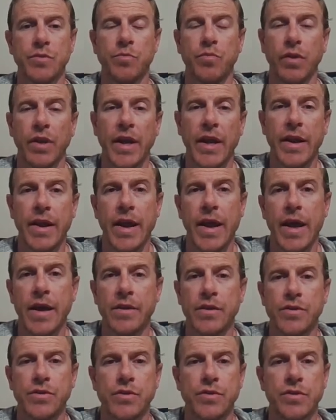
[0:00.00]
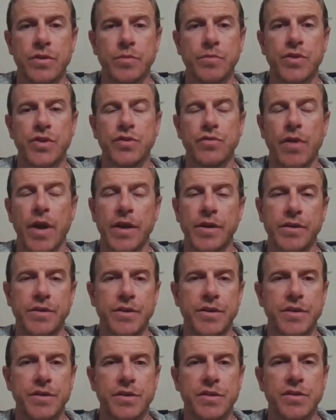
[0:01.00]
plan ahead and use some
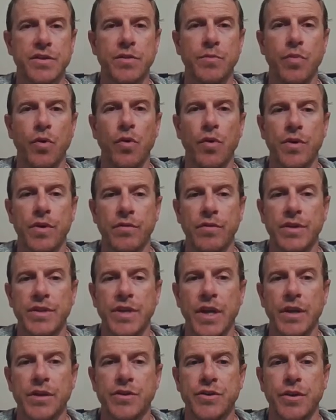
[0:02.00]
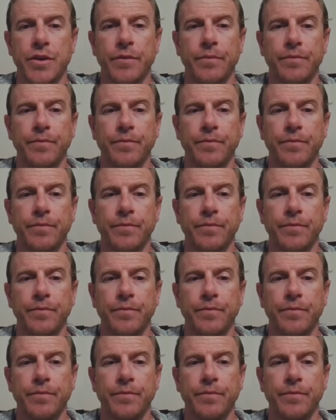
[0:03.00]
strategies to support your attention.